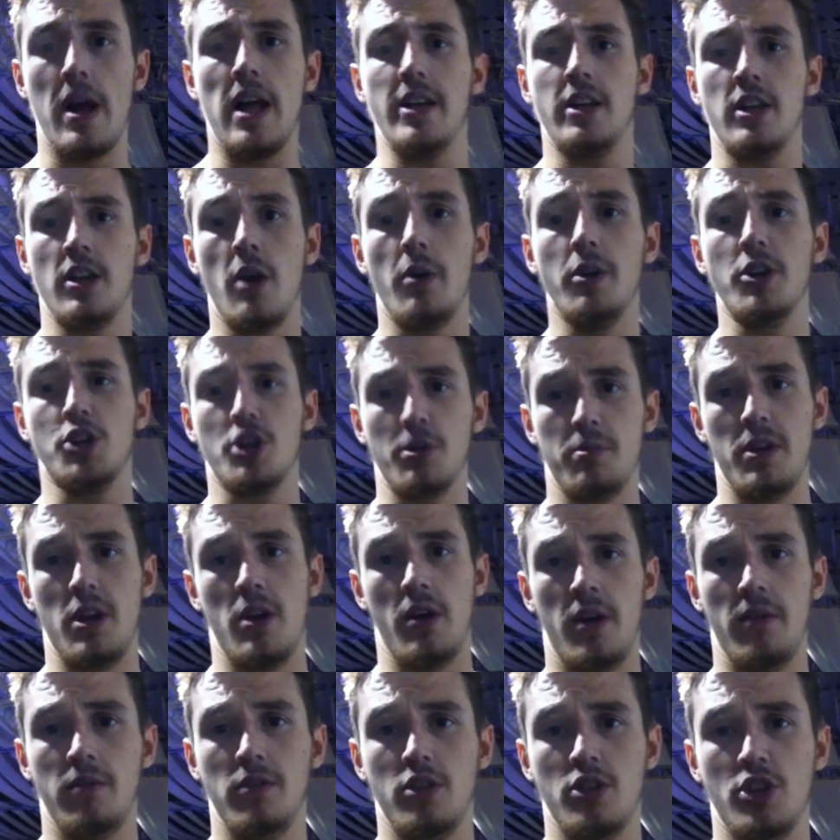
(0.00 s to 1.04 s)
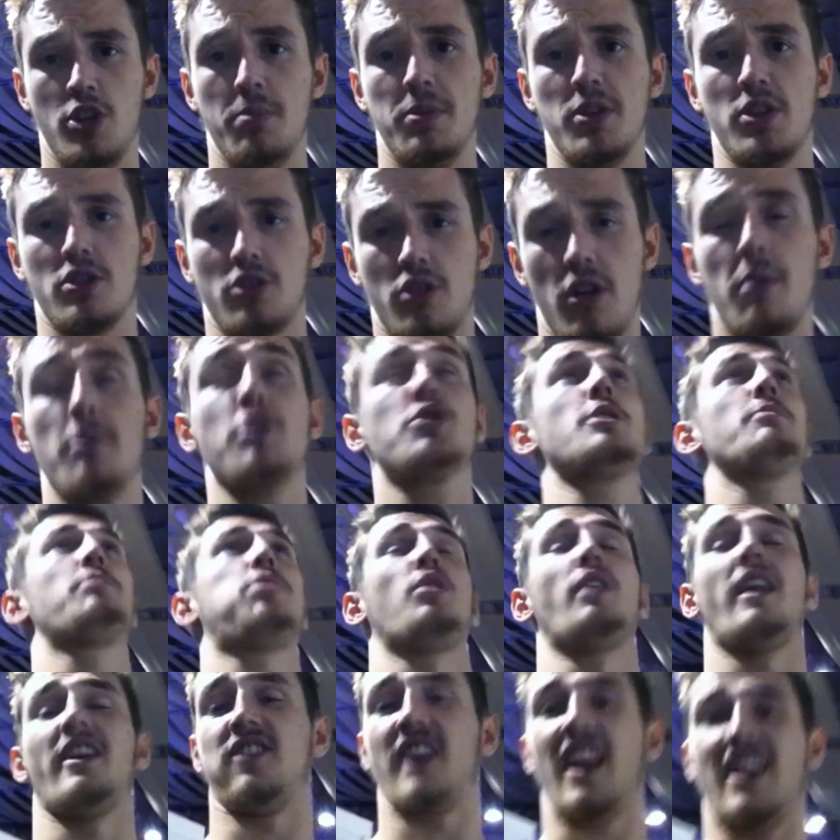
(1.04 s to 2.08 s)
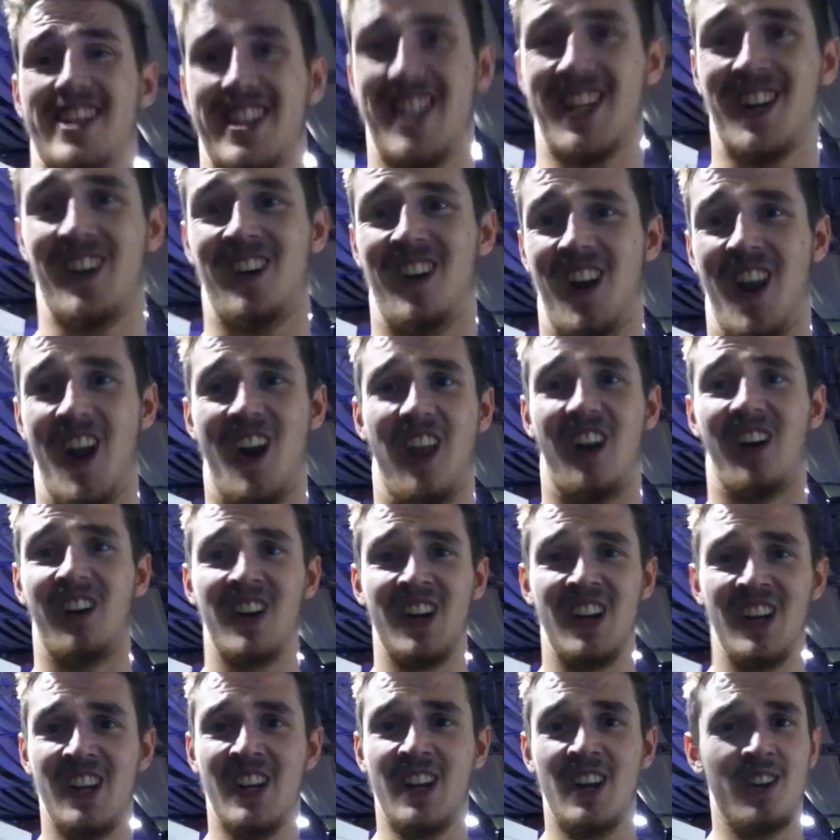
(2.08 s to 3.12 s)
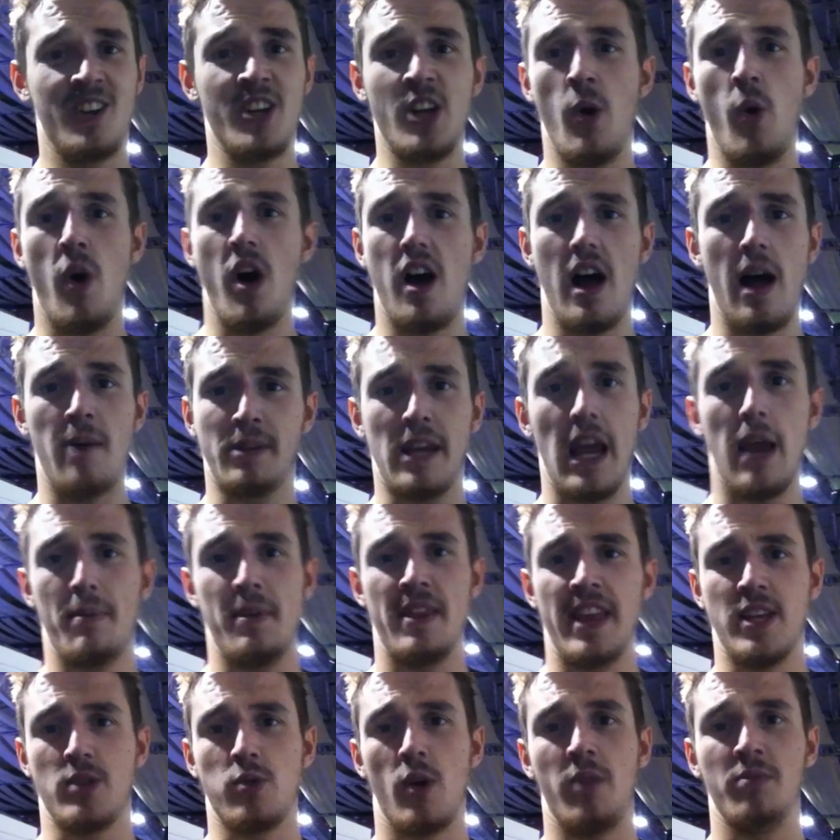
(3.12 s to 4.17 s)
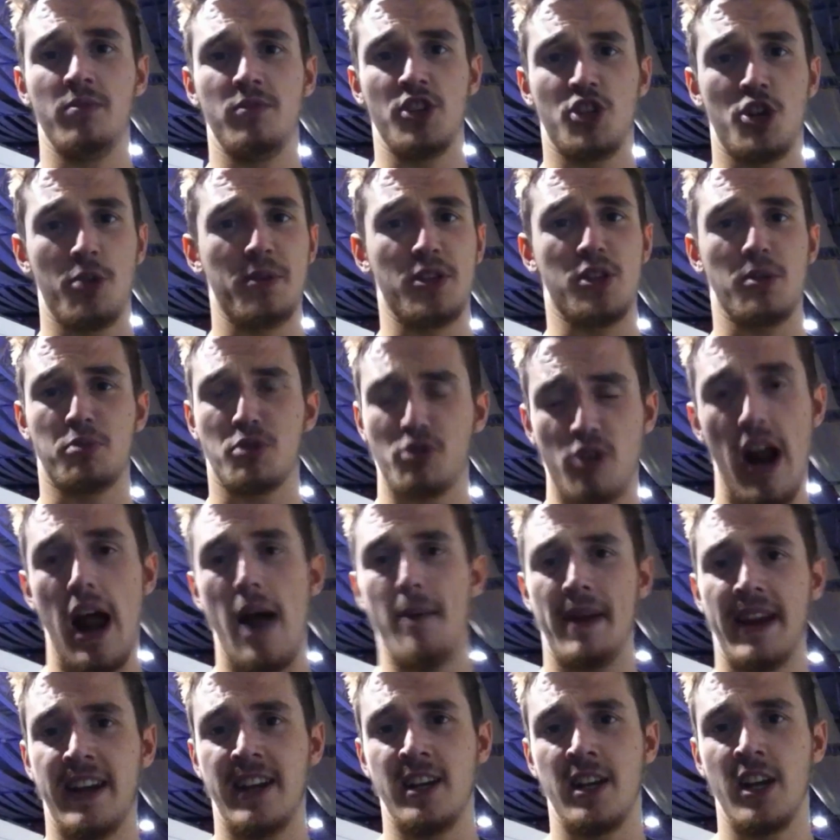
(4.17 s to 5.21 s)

Well, you know what you should be doing, you should be You know what, I'm keeping this one, you should be subscribing